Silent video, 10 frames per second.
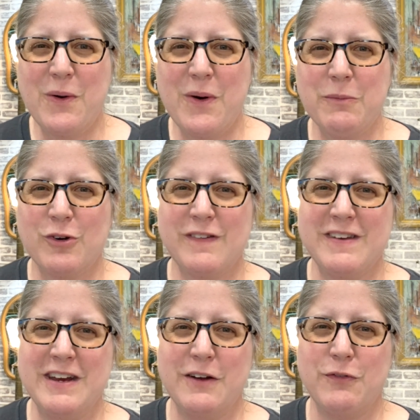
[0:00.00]
I'm
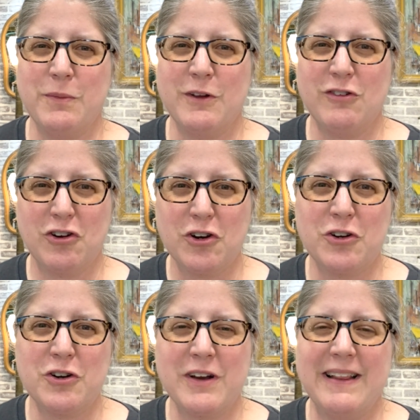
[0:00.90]
Christina from The
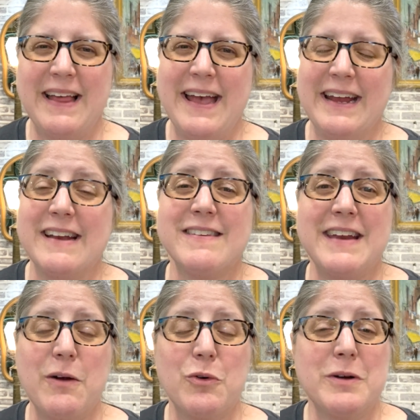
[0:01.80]
Turned Leg, and
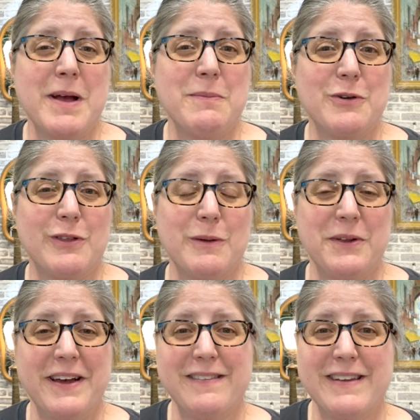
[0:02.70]
today we're in my booth at
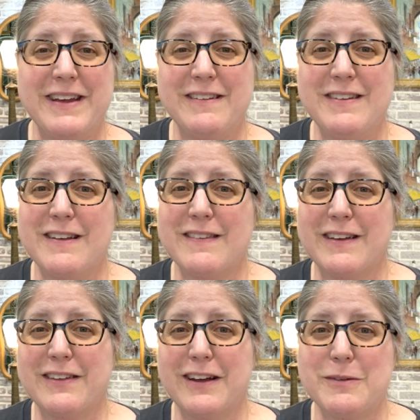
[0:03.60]
Plaza Antiques and
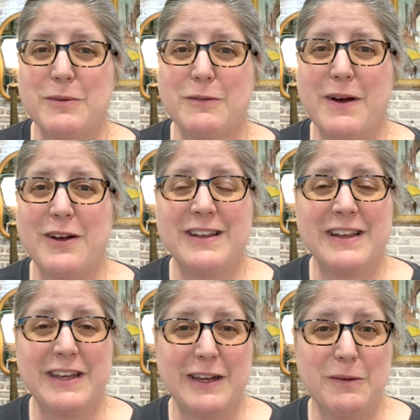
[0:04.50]
Collectibles Mall in
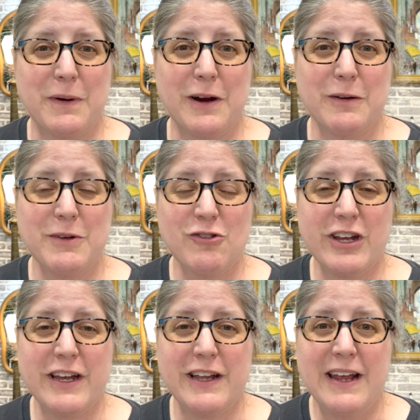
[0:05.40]
Lincoln Park,
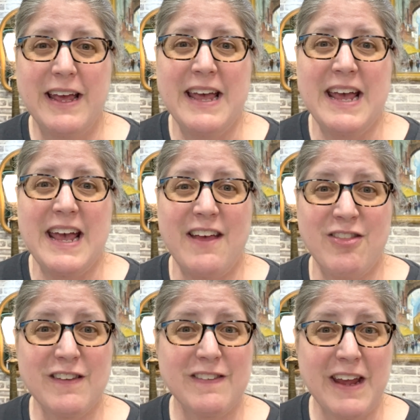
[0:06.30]
Michigan. And
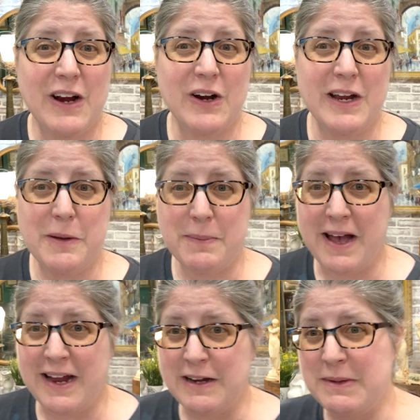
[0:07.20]
this area
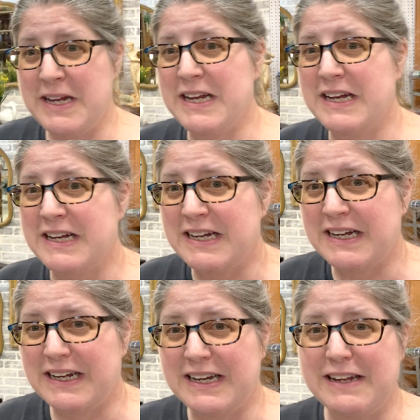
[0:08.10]
behind me
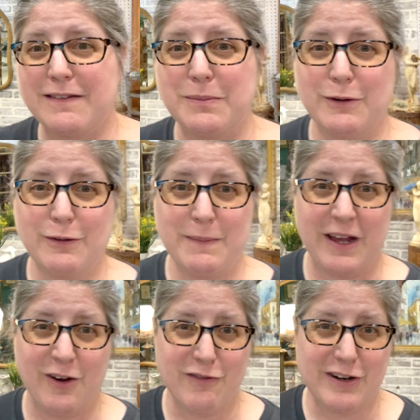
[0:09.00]
needs a booth
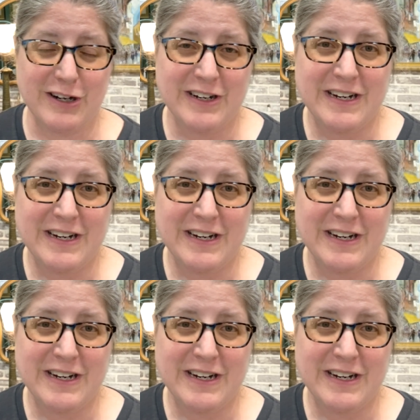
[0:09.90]
makeover.